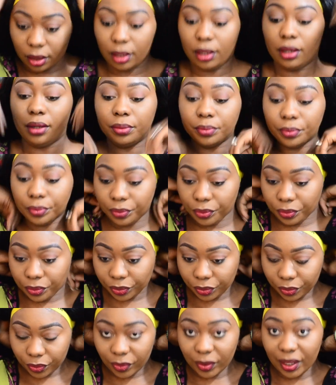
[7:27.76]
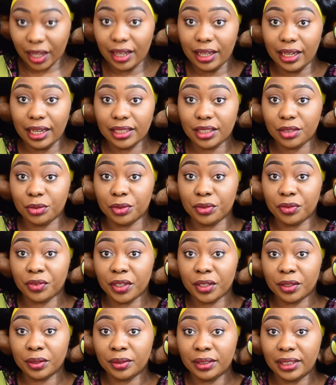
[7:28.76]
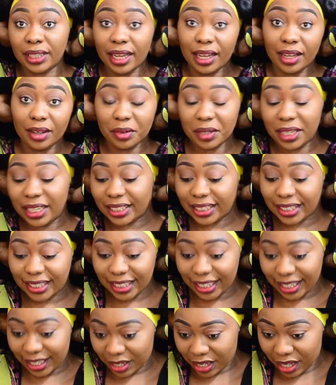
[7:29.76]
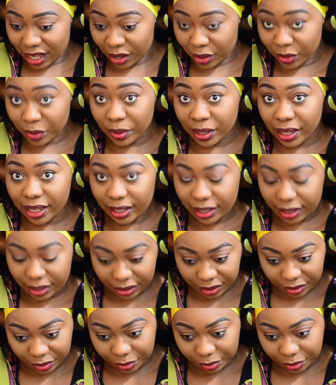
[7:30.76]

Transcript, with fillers: um let's reveal now let's see our work